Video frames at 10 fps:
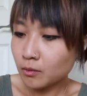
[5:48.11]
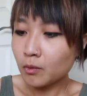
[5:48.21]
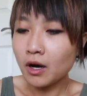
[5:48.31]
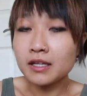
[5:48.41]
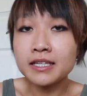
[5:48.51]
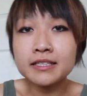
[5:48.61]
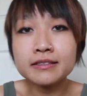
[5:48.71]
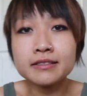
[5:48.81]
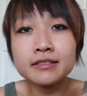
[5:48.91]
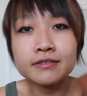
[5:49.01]

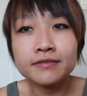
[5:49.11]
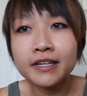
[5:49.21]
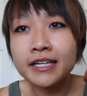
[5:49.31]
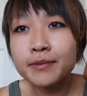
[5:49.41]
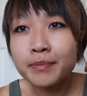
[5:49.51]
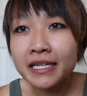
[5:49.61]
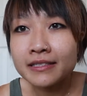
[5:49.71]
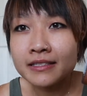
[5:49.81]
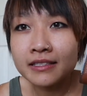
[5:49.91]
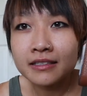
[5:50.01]
Wallet, very
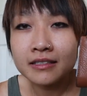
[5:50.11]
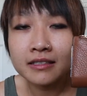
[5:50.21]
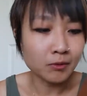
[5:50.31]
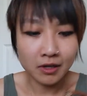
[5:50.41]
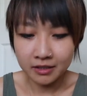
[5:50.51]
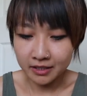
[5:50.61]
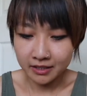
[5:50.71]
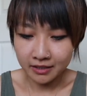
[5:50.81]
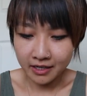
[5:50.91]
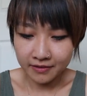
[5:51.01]
basic
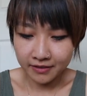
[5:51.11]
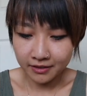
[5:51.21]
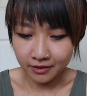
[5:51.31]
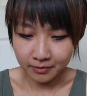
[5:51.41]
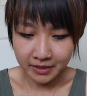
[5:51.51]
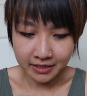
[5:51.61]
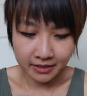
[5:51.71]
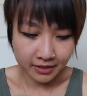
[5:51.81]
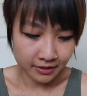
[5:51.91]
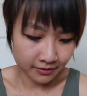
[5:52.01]
wallet, having all my
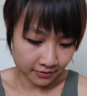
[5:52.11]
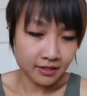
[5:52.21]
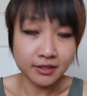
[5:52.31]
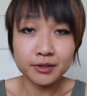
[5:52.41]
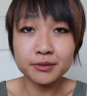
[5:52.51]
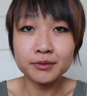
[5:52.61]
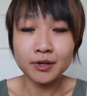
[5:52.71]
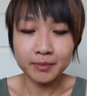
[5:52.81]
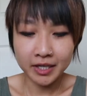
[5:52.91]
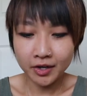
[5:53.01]
stuff, you know,
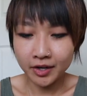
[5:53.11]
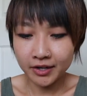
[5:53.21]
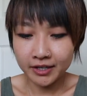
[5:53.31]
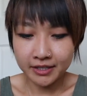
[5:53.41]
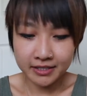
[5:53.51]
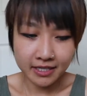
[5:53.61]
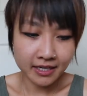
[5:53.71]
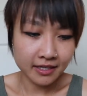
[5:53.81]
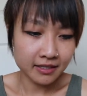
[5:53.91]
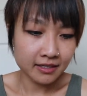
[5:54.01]
all my cards
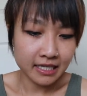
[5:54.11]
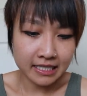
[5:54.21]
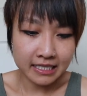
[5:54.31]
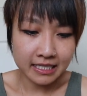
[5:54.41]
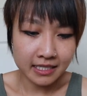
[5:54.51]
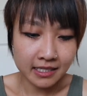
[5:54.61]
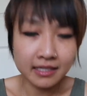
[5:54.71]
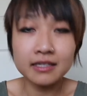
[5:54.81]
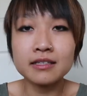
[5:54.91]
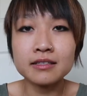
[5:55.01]
and I D
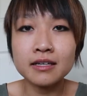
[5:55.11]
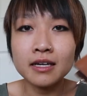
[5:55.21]
and